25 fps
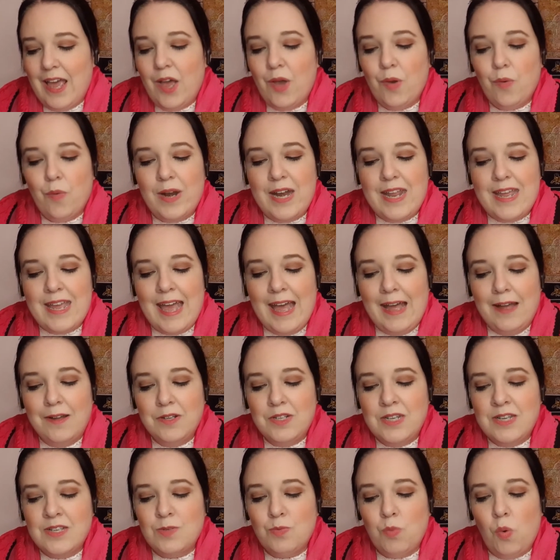When he
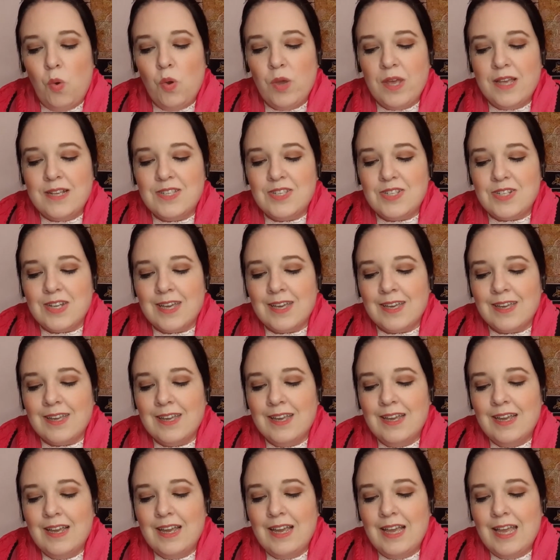held his walking stick,
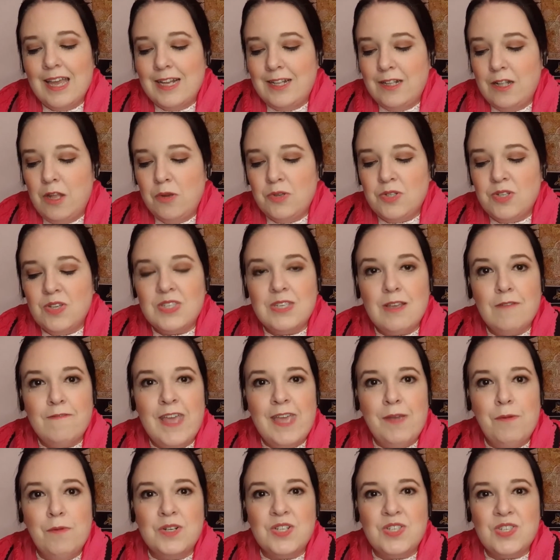it looked as if
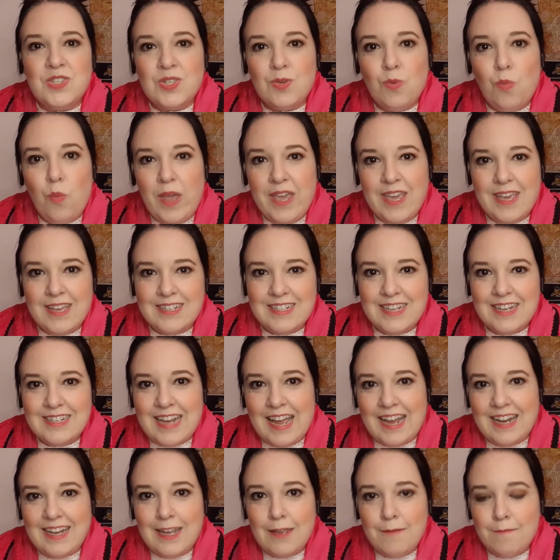he would swing it at
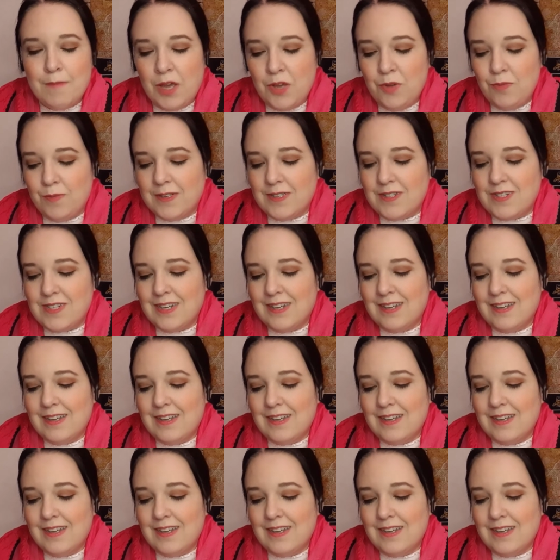any moment.